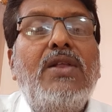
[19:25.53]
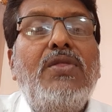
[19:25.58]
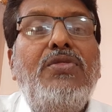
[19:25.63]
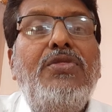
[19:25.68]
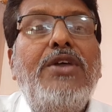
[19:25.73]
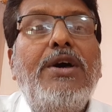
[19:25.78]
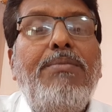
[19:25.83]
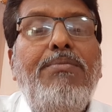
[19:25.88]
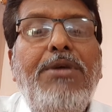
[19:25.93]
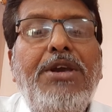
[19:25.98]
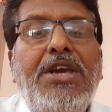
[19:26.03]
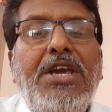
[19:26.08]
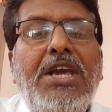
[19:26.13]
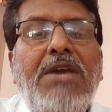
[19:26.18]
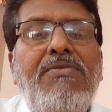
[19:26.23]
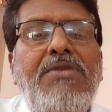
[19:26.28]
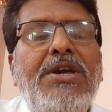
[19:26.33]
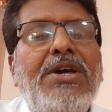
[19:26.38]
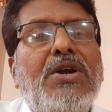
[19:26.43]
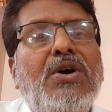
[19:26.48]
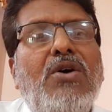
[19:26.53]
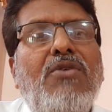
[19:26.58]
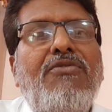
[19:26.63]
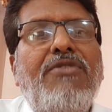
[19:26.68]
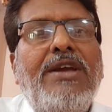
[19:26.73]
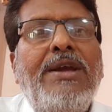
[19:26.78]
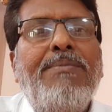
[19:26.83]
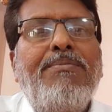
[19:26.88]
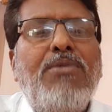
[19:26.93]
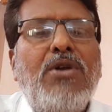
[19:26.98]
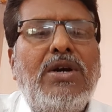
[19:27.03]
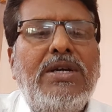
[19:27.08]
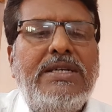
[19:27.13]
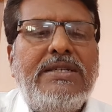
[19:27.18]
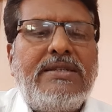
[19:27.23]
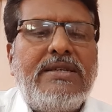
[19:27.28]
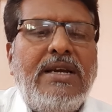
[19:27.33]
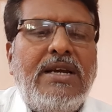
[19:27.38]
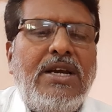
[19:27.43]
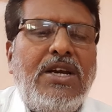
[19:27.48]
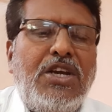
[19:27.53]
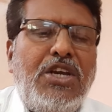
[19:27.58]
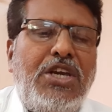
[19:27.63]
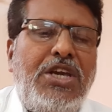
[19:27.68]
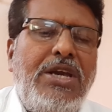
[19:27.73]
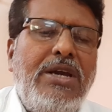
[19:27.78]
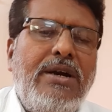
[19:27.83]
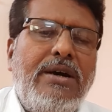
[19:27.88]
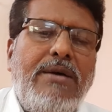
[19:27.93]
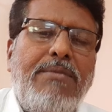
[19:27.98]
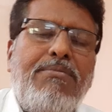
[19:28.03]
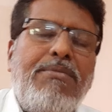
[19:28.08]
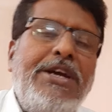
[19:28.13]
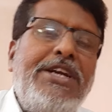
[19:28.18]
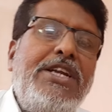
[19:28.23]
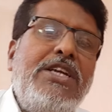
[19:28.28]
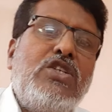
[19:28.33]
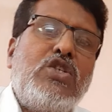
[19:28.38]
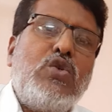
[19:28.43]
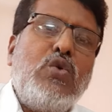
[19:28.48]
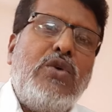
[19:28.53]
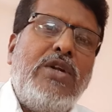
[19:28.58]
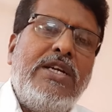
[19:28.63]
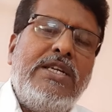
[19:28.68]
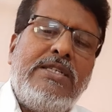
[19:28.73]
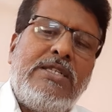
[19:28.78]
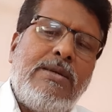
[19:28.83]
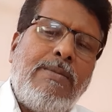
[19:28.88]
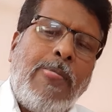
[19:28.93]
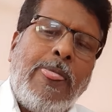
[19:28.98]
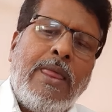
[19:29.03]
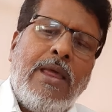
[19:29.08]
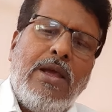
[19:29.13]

the behavior of employees. Here, my dear students,